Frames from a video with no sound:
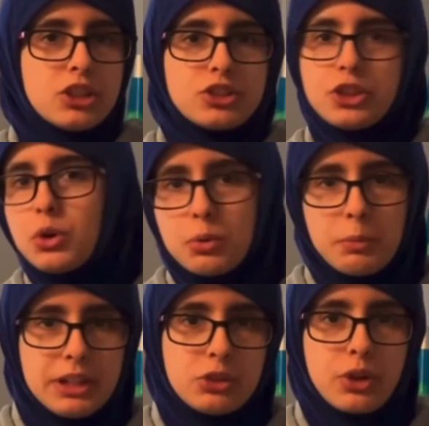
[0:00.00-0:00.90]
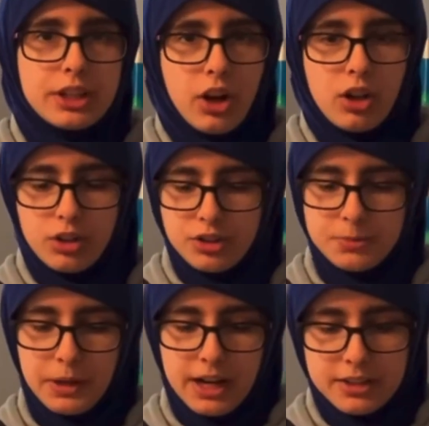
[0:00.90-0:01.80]
it, I unboxed these
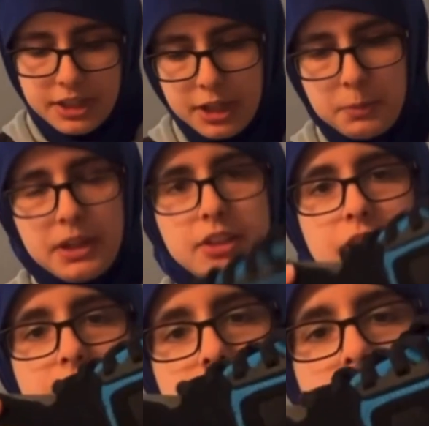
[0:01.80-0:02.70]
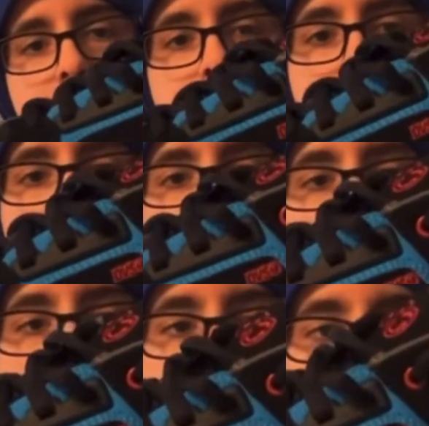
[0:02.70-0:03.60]
shoes and I was really excited to get them.
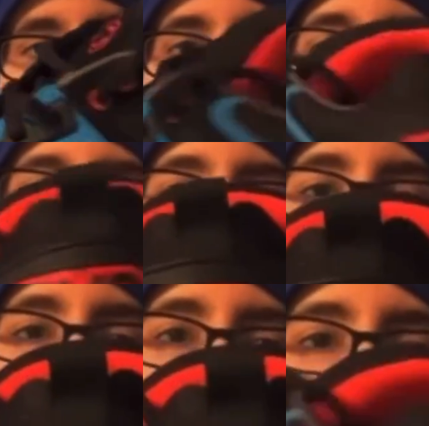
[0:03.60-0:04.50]
And since